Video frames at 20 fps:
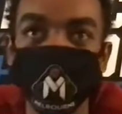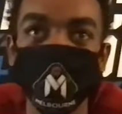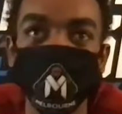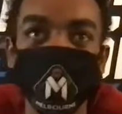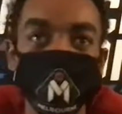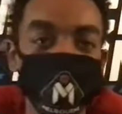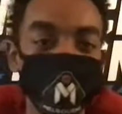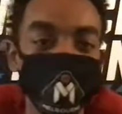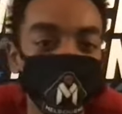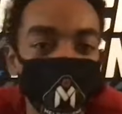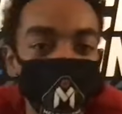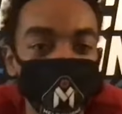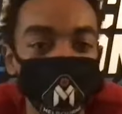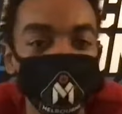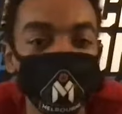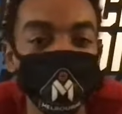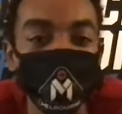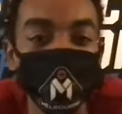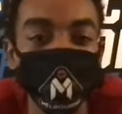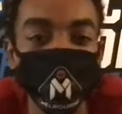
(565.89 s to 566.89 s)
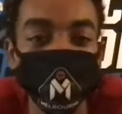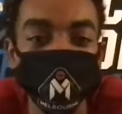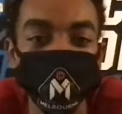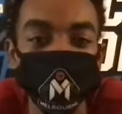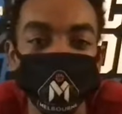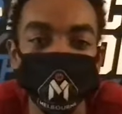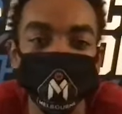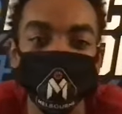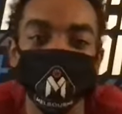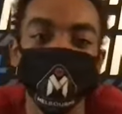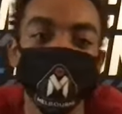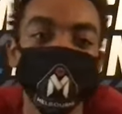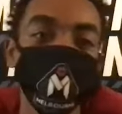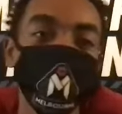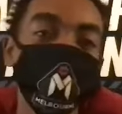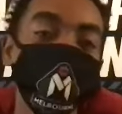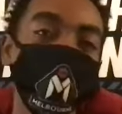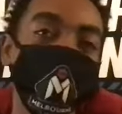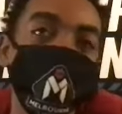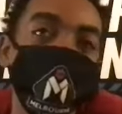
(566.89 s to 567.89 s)
you know, your usual things,
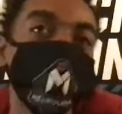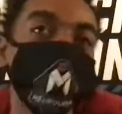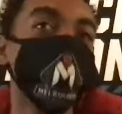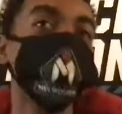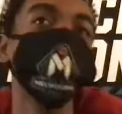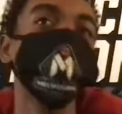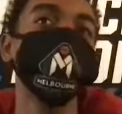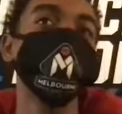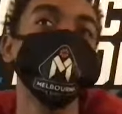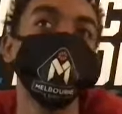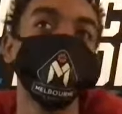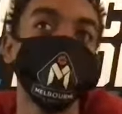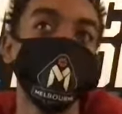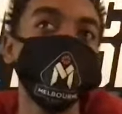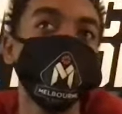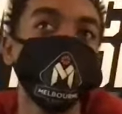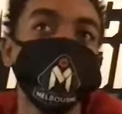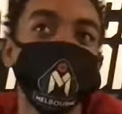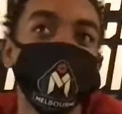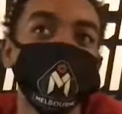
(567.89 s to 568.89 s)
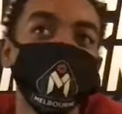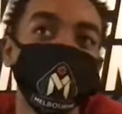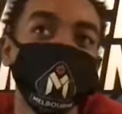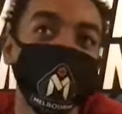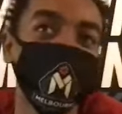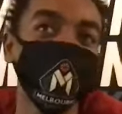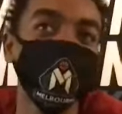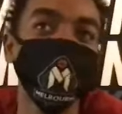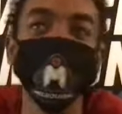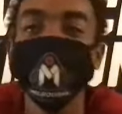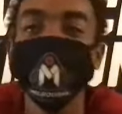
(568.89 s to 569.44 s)
your unusual suspects, like